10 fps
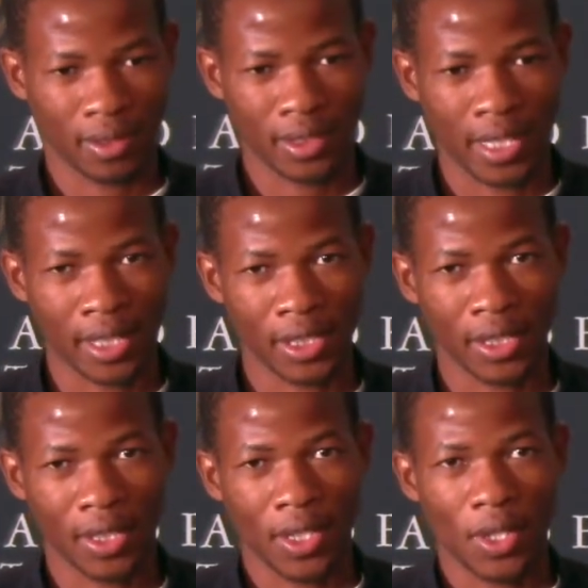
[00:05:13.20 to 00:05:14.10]
that
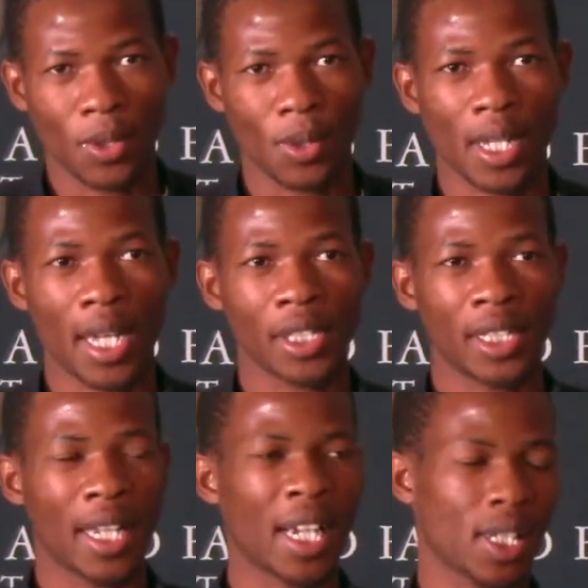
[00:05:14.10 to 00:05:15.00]
to such
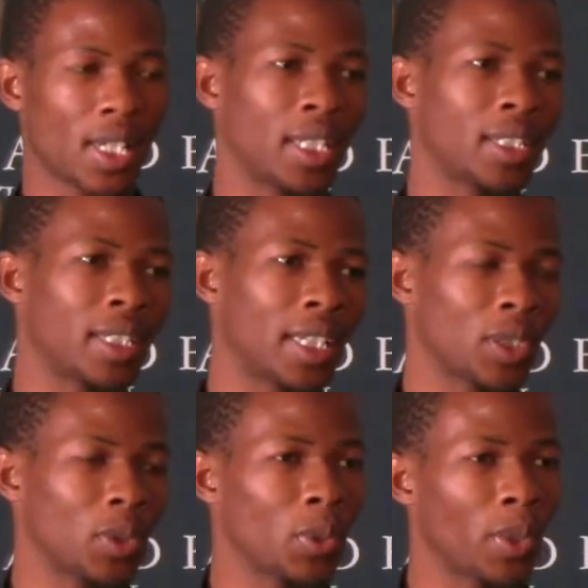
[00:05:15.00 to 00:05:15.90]
an extent that
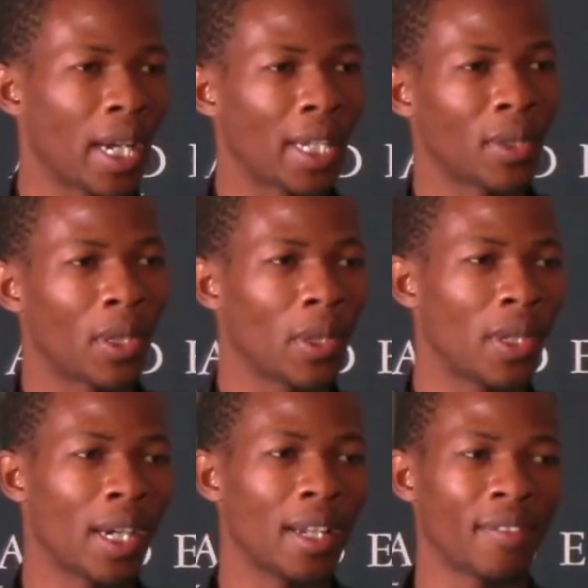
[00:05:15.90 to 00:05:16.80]
we are no
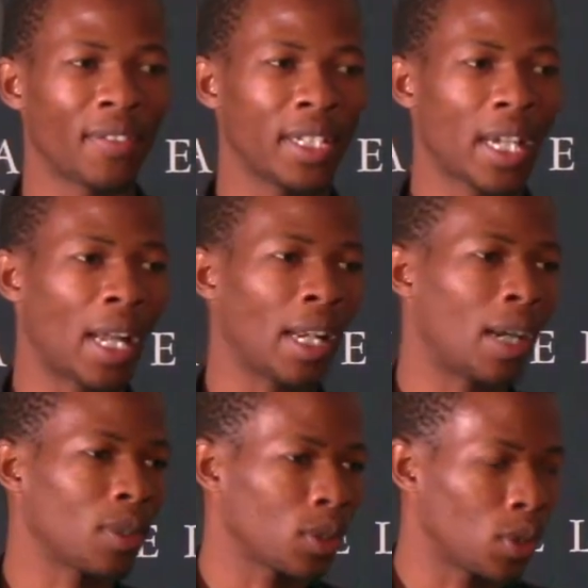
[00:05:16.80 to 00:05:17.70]
longer even
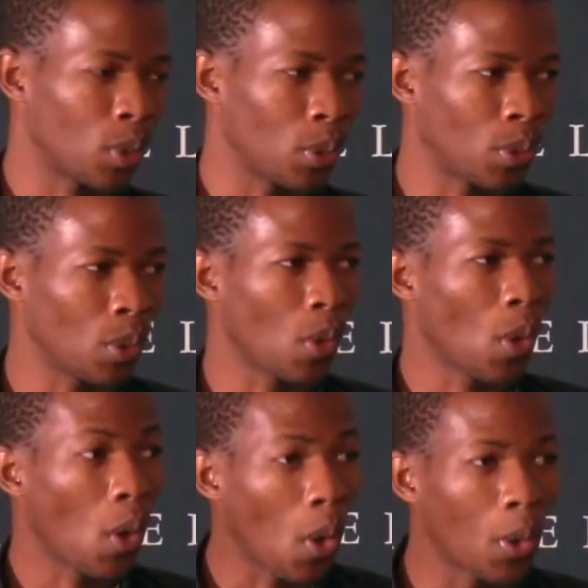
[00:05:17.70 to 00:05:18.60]
allowed to
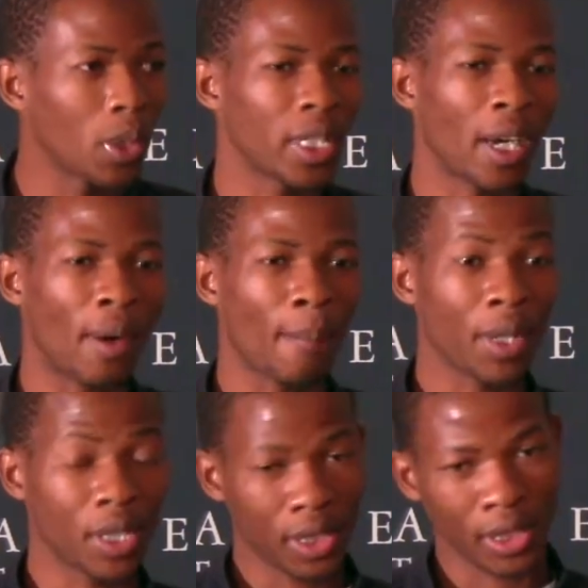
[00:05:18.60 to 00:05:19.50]
hold our
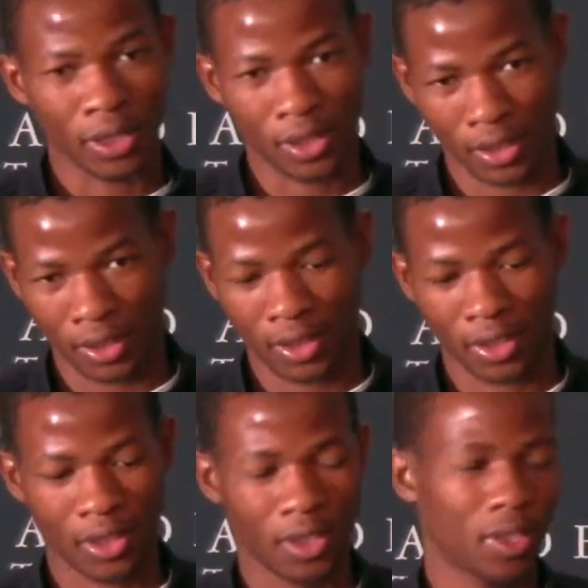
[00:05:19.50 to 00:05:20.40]
meetings.
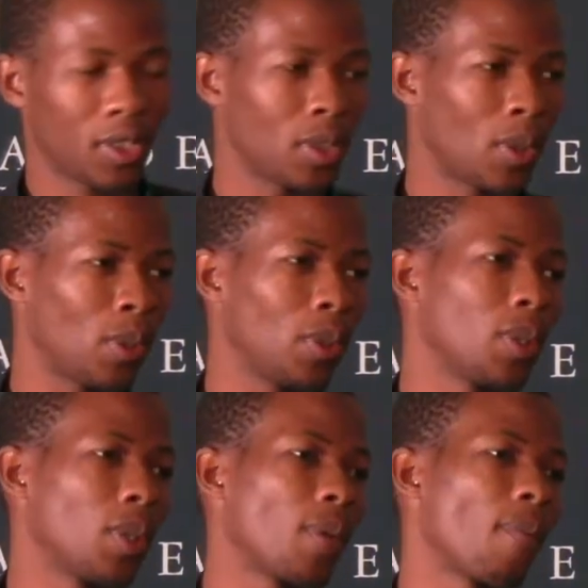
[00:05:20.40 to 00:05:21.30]
So
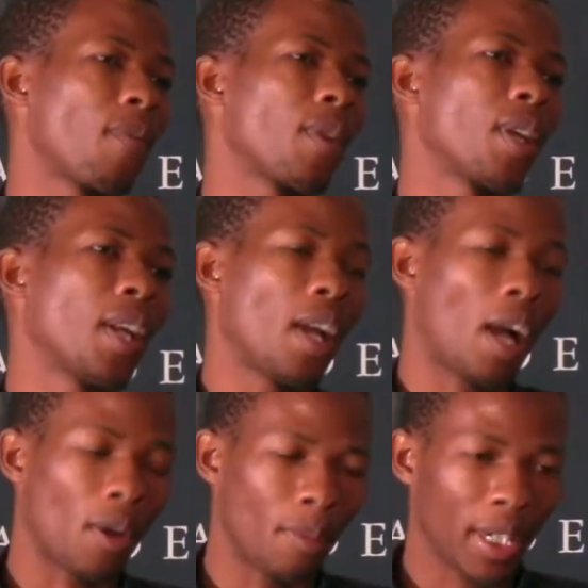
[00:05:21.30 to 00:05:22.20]

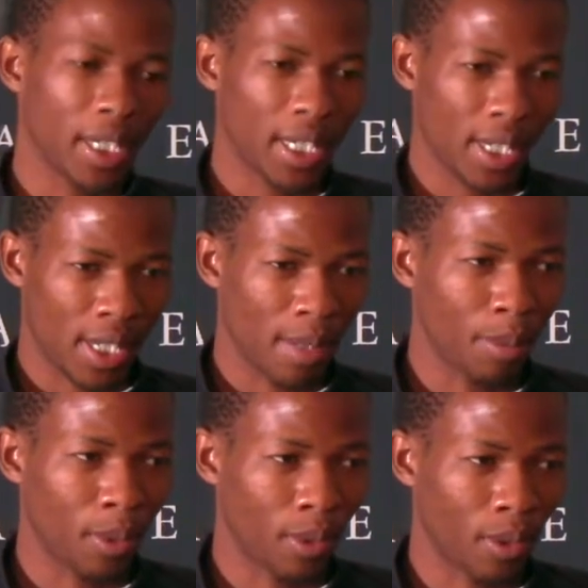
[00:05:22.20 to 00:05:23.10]
I'll make an
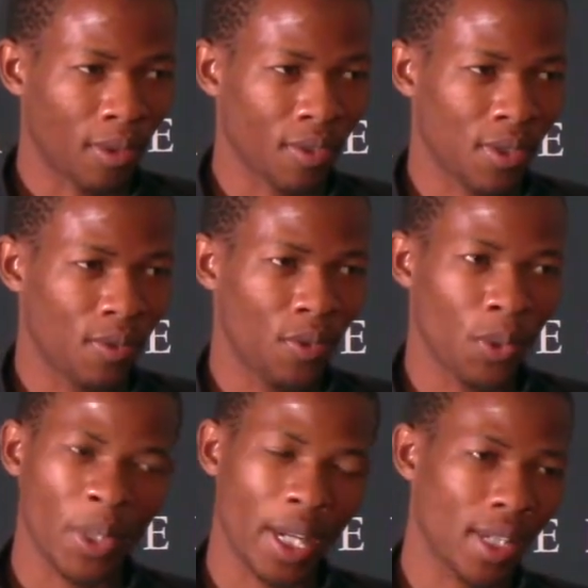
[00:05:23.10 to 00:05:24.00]
example of
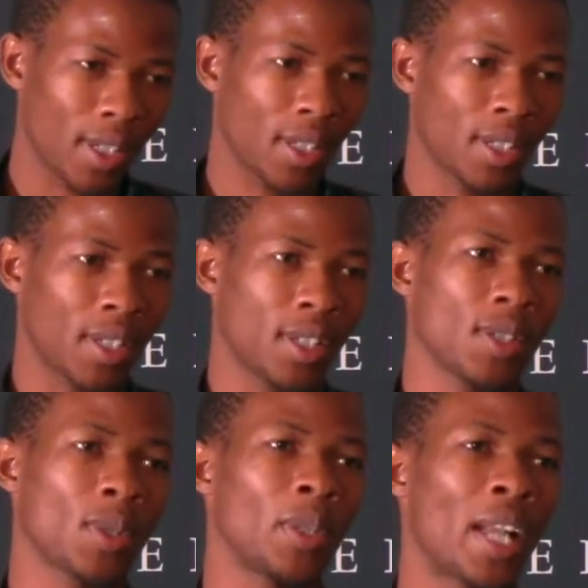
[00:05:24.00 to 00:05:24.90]
two cases.
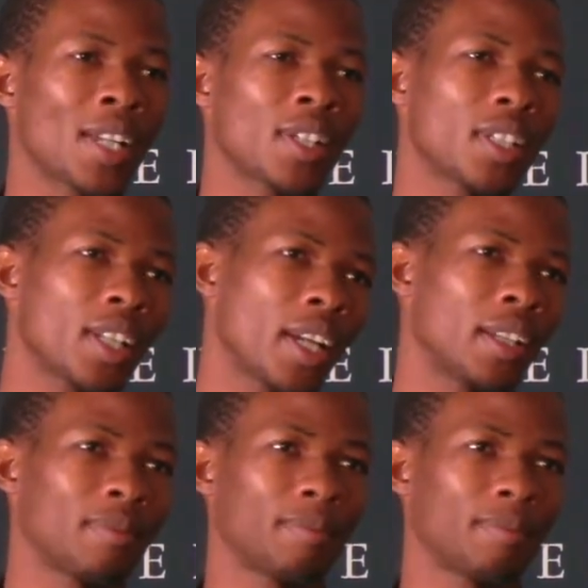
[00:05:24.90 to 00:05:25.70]
So last year,